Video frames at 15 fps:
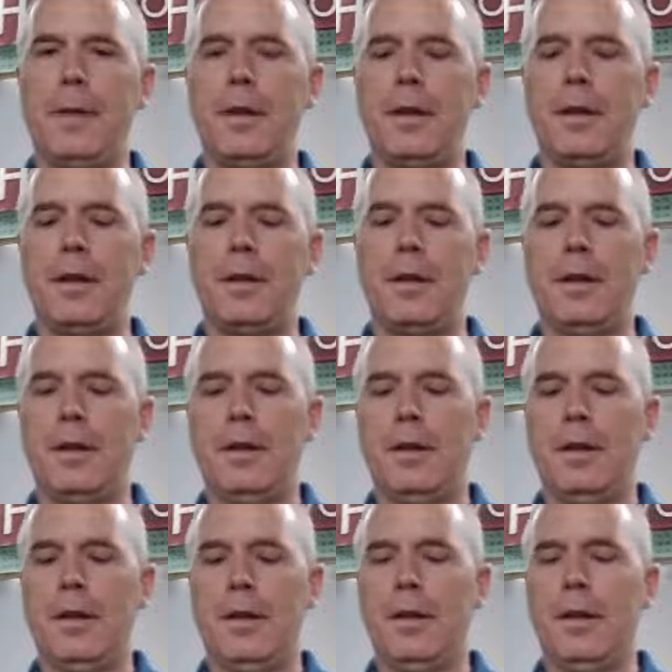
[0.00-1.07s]
and in the
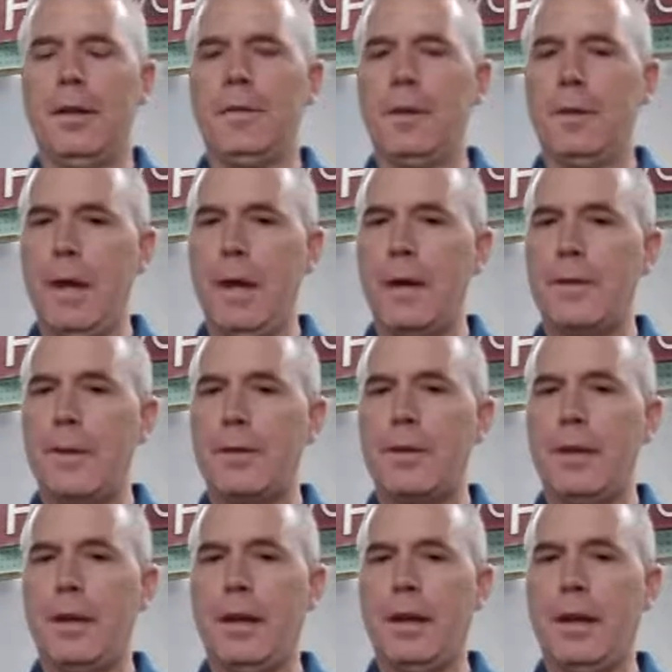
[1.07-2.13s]
fall. If you
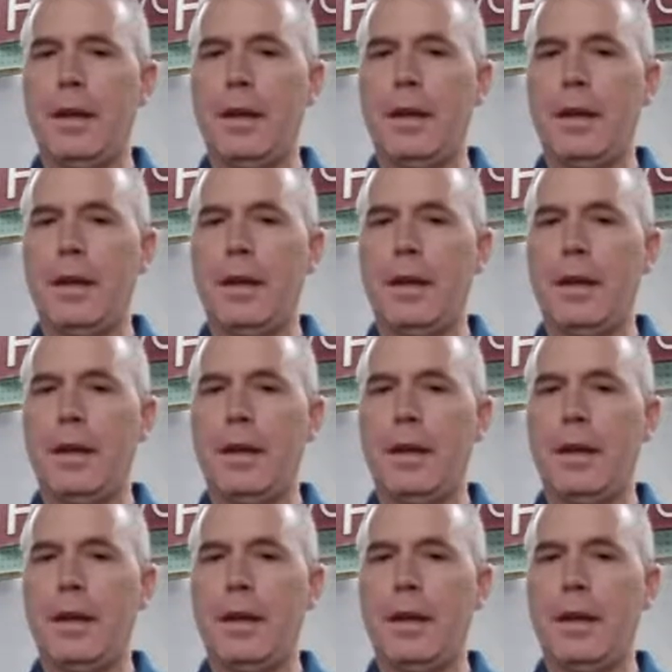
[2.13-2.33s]
have this